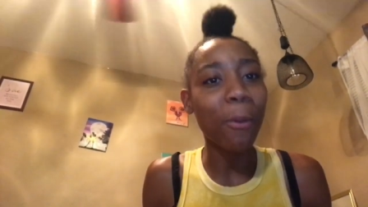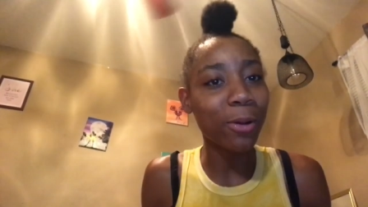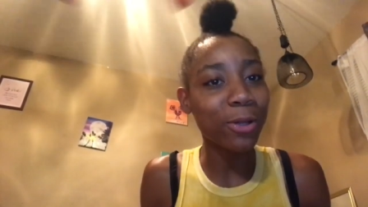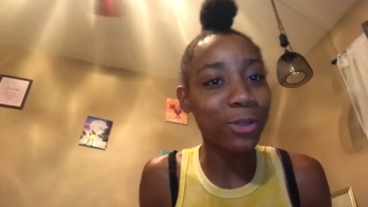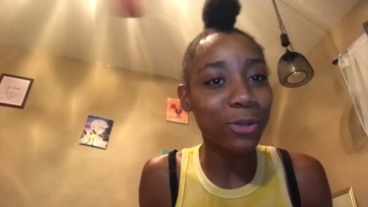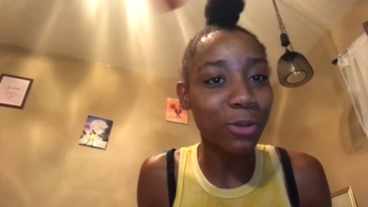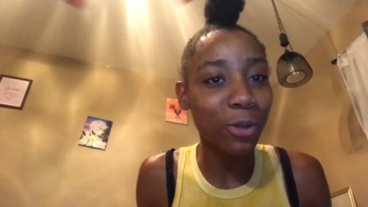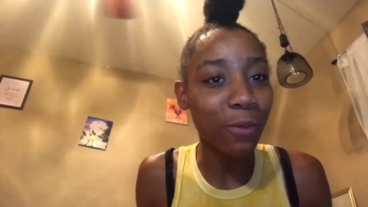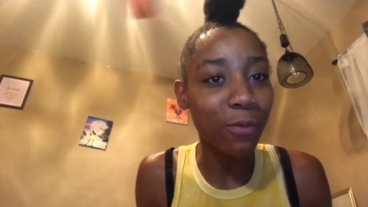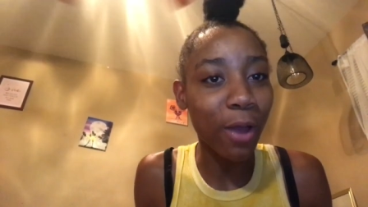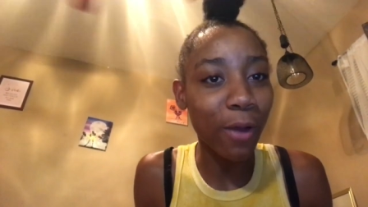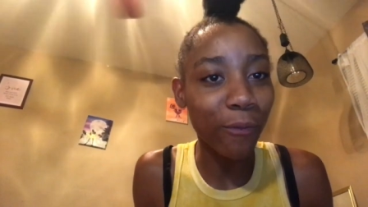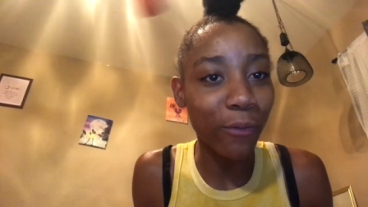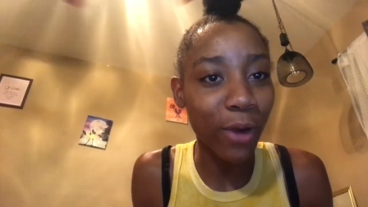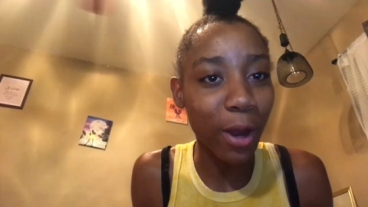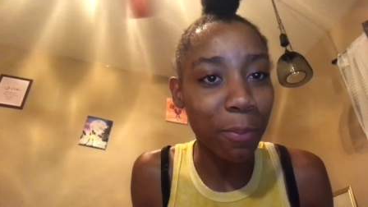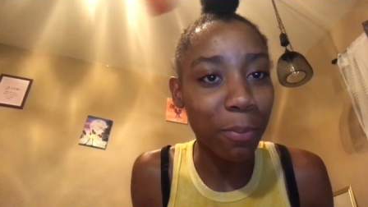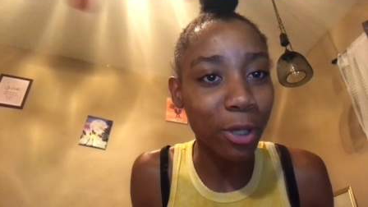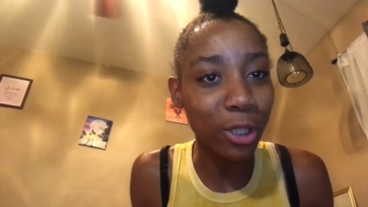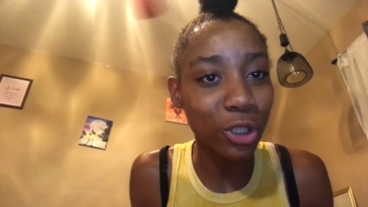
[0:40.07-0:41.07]
would you do if your
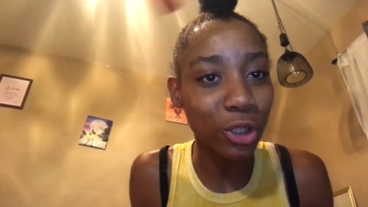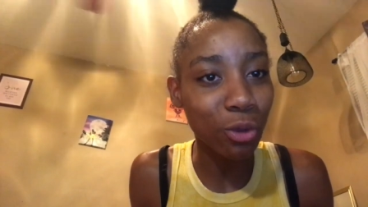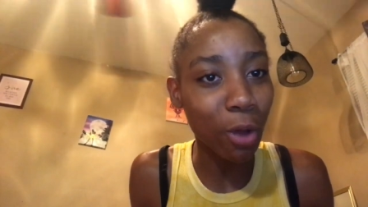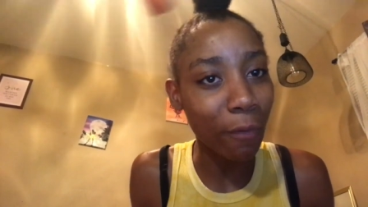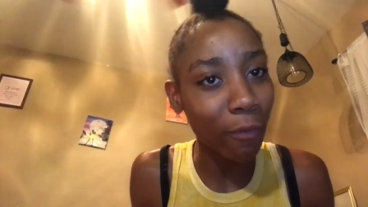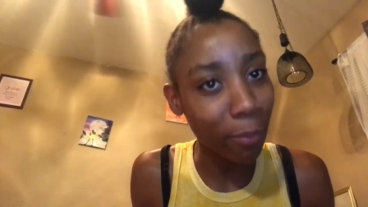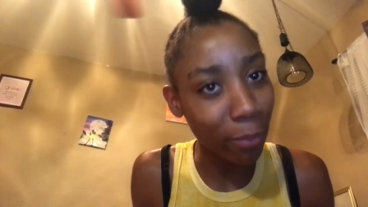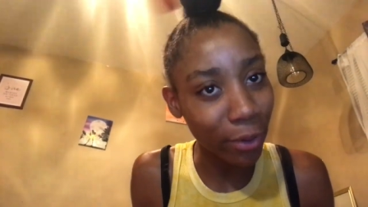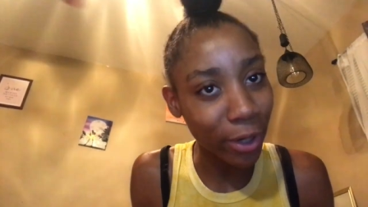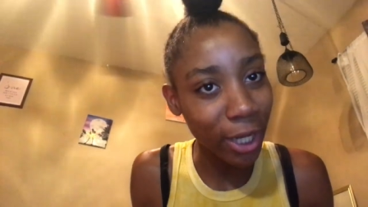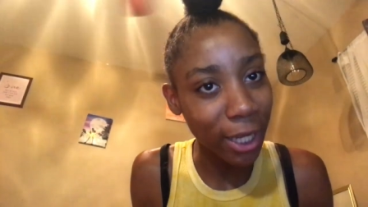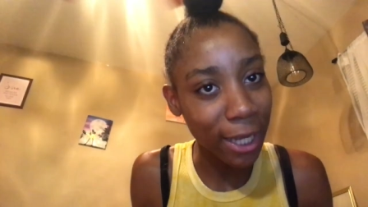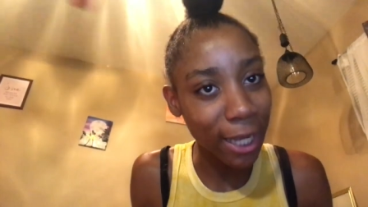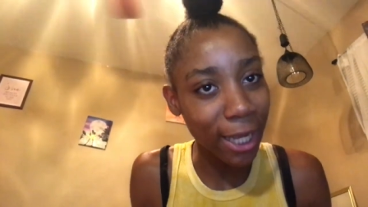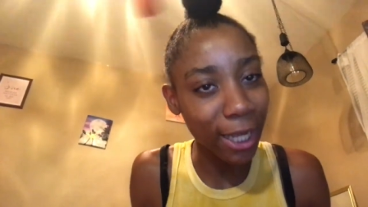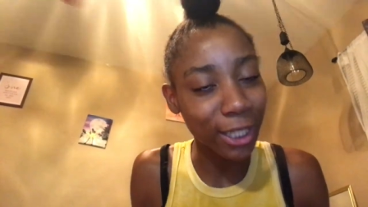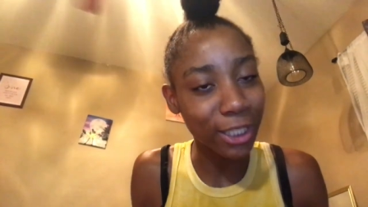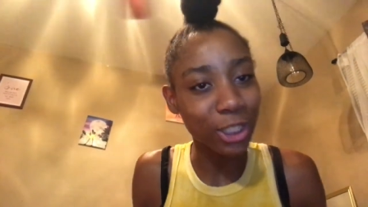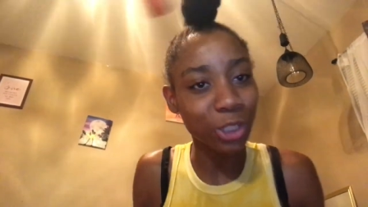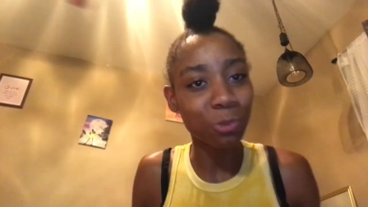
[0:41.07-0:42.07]
friend pushed you off a
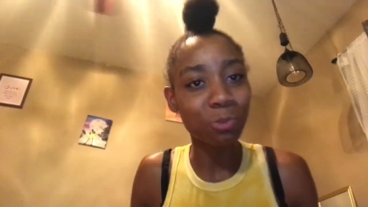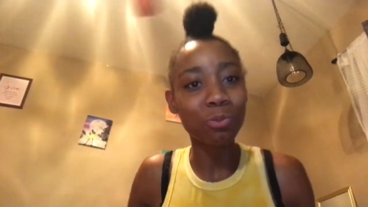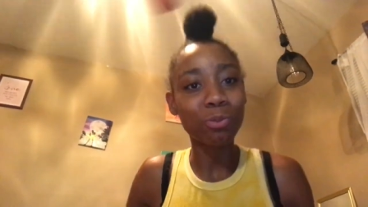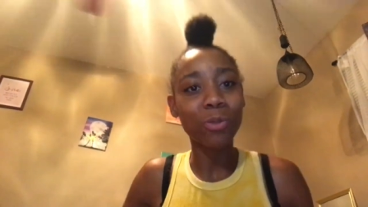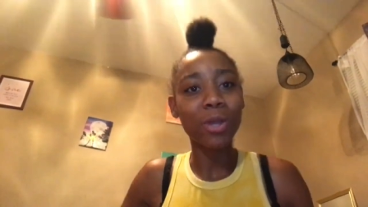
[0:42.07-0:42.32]
bridge